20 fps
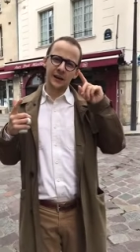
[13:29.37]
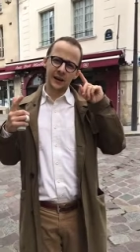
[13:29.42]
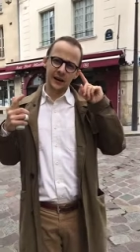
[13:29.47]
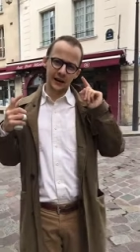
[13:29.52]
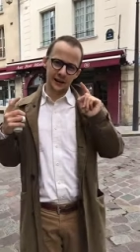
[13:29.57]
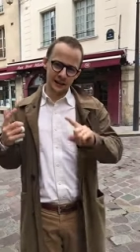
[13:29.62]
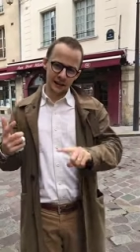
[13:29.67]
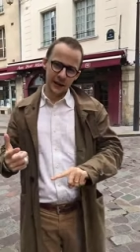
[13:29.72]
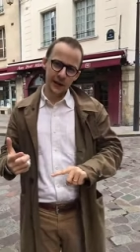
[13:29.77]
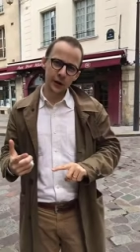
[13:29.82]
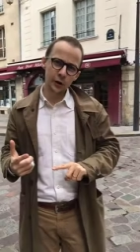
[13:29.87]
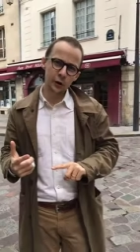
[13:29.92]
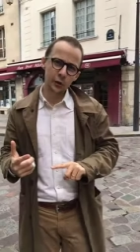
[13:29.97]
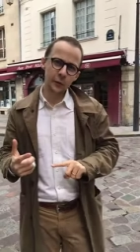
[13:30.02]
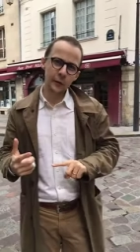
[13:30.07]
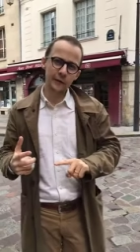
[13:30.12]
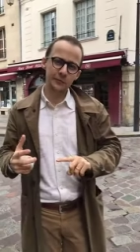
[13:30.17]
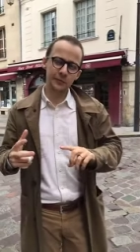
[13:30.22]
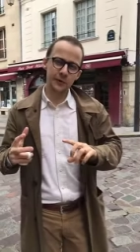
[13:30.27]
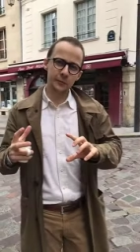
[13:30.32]
In the
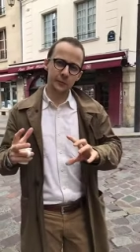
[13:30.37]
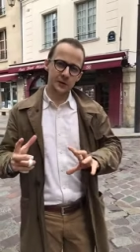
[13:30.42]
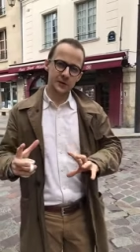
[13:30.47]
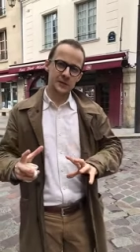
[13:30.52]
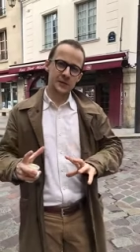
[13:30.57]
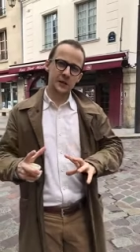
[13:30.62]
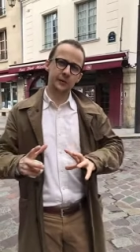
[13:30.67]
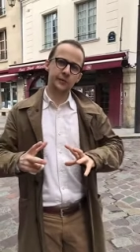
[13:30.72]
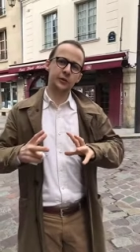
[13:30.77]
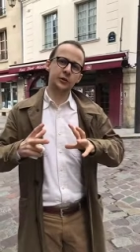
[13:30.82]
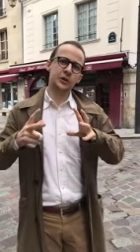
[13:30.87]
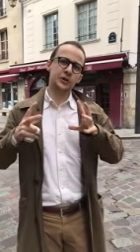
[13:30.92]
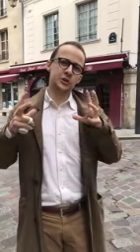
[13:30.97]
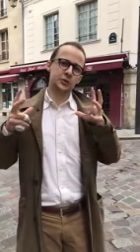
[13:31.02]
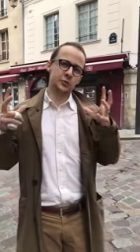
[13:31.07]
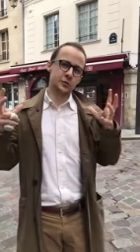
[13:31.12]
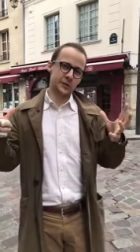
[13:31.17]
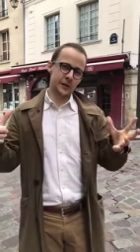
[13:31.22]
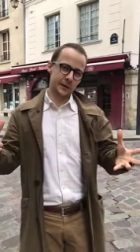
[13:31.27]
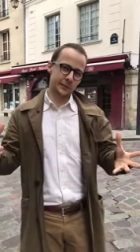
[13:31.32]
iconography, we discovered the
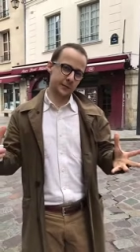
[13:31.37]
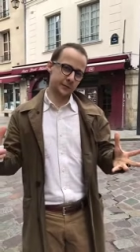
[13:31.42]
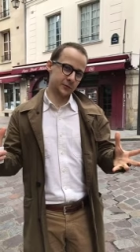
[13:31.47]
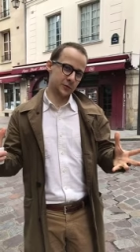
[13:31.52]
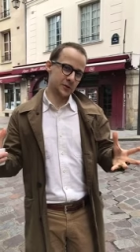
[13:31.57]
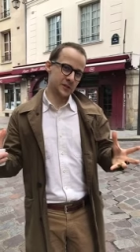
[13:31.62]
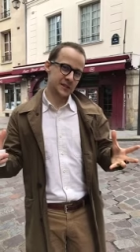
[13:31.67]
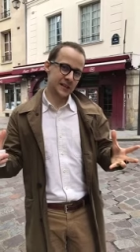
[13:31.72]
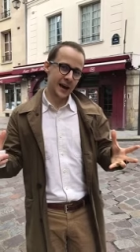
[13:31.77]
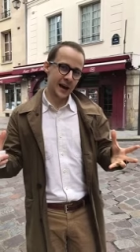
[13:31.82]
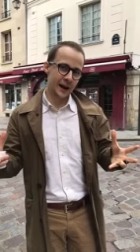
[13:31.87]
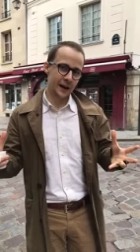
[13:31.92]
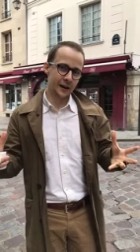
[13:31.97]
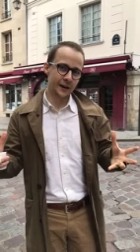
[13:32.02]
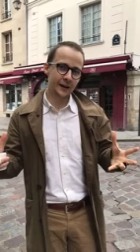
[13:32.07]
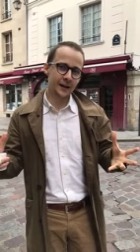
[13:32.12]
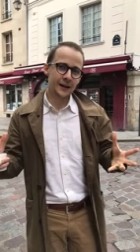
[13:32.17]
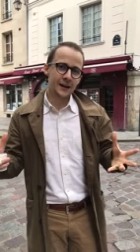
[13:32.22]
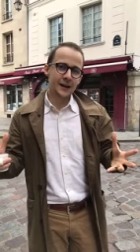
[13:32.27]
Jerusalem of the sky.